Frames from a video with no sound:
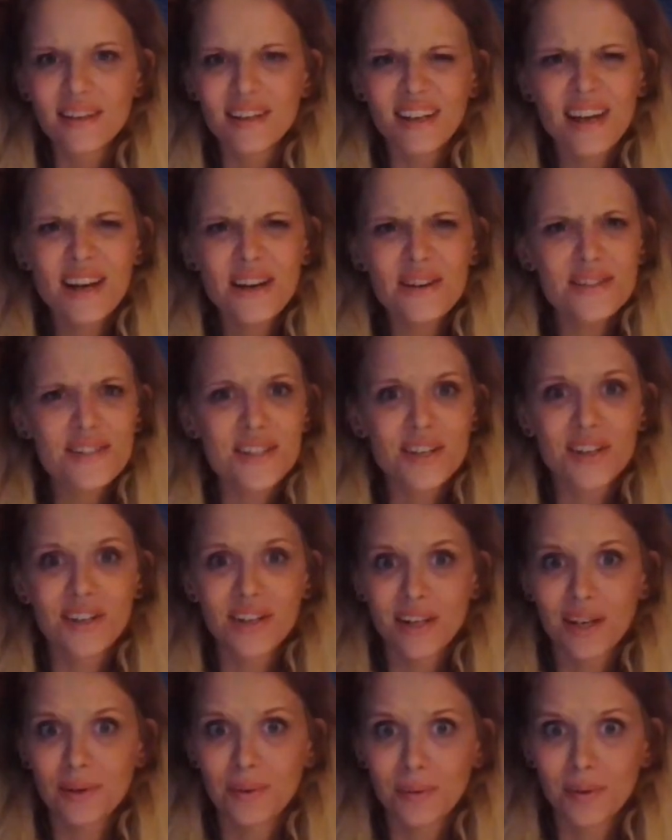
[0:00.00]
And I was
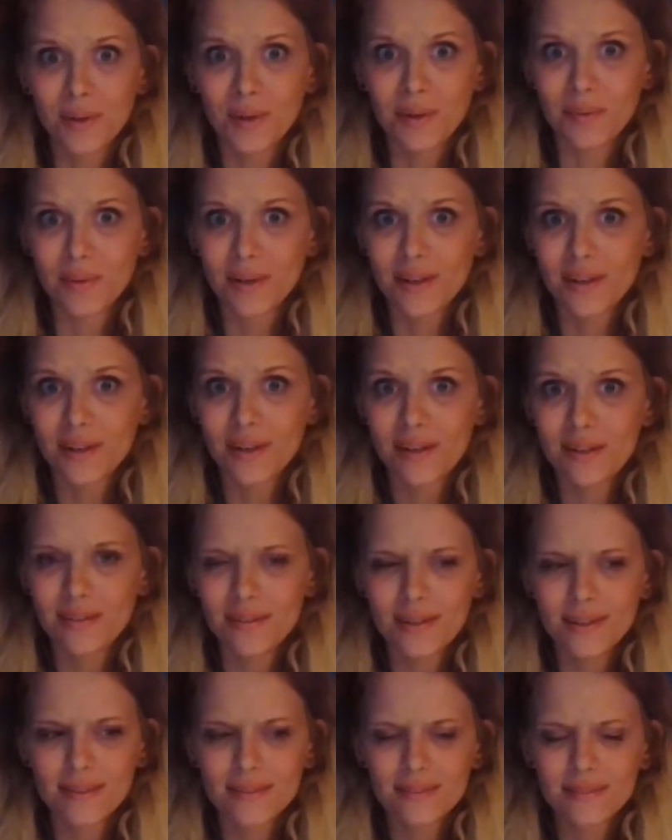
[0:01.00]
starting to get really weirded out.
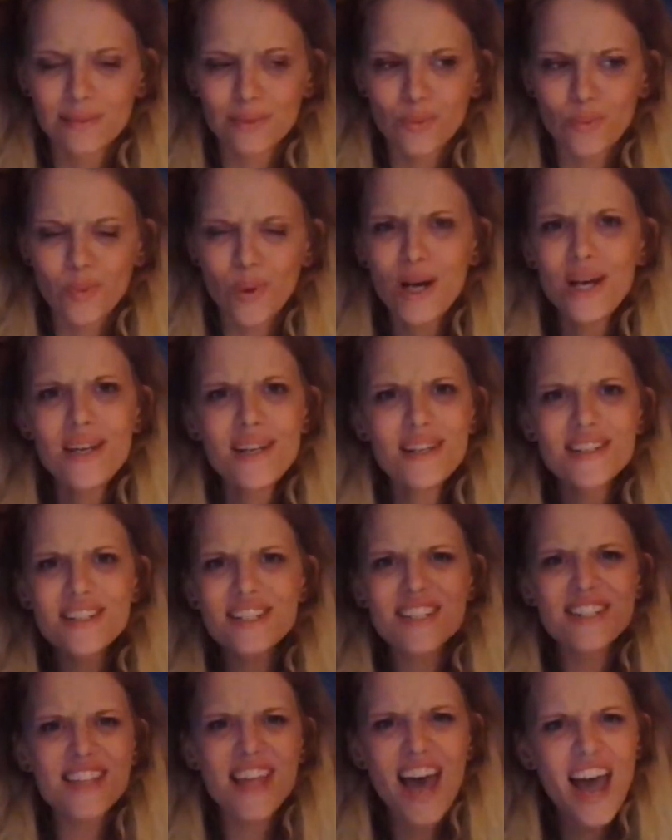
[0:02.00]
Like, what
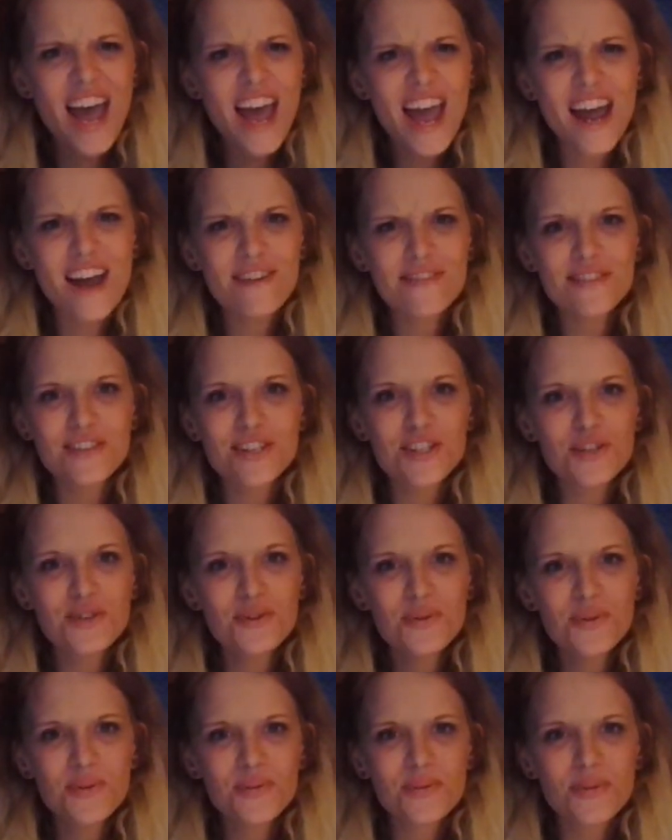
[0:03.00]
does that have to
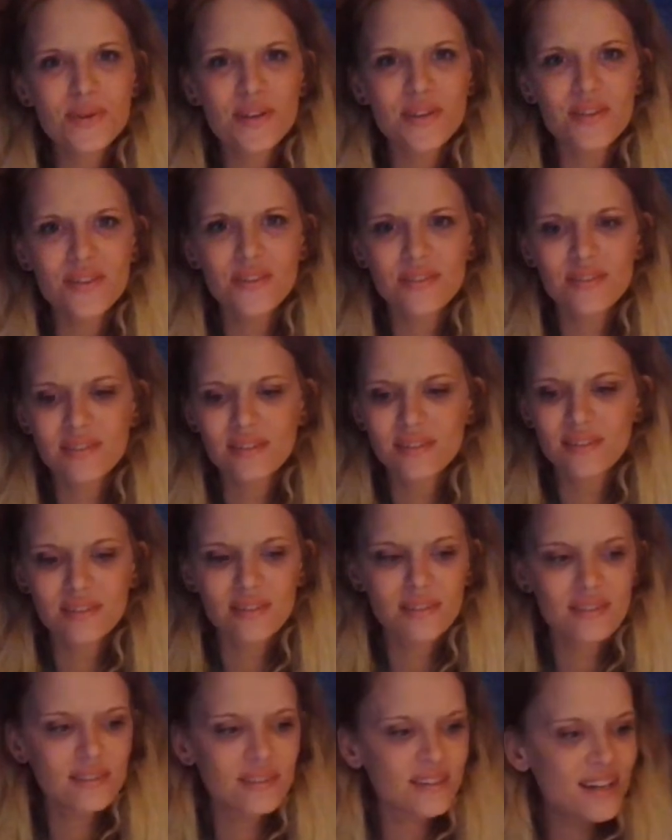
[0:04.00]
do with
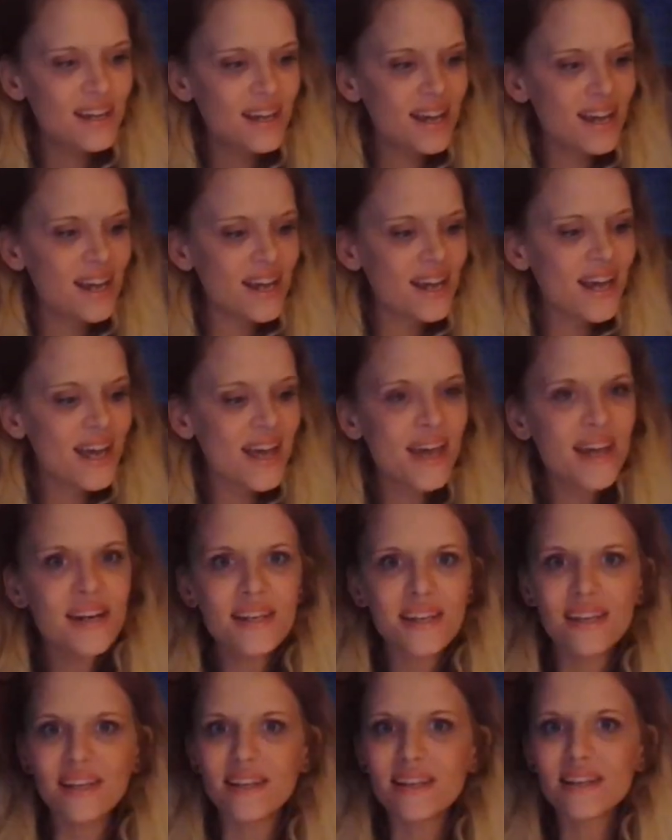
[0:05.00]

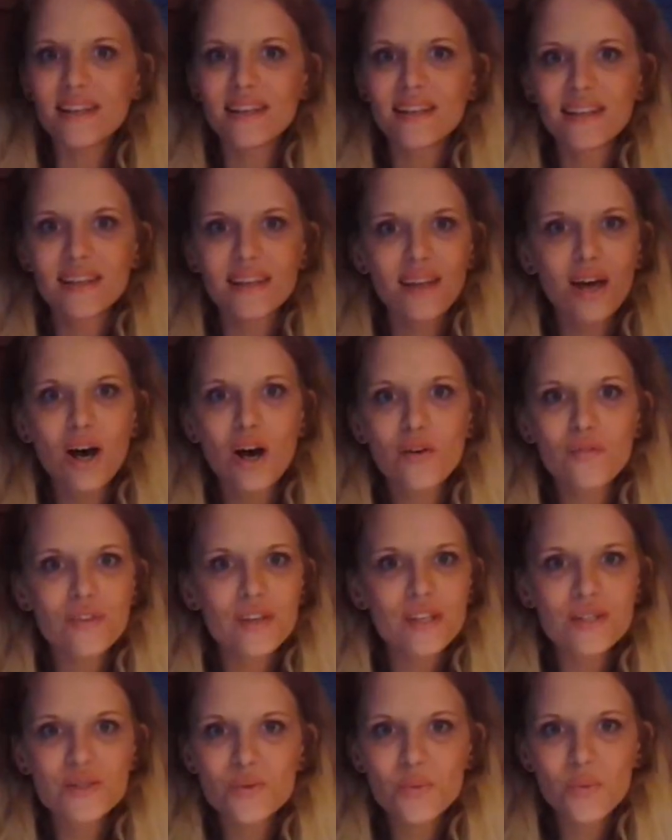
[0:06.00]
any of
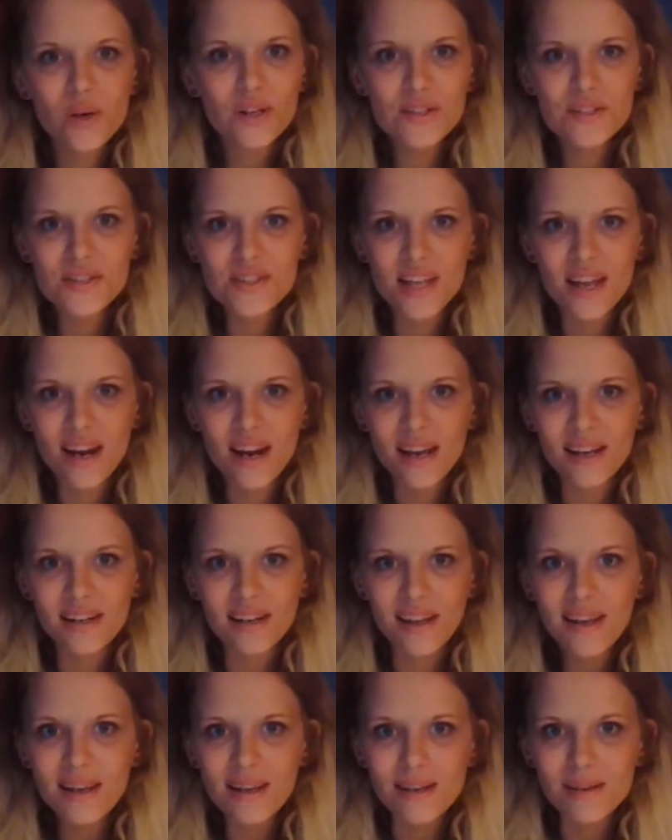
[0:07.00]
these words that I
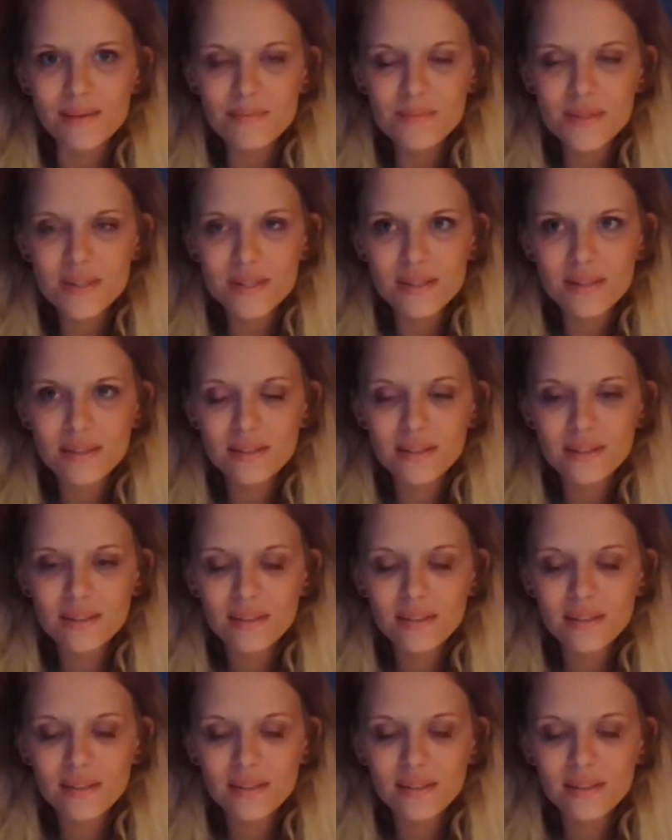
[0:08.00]
named?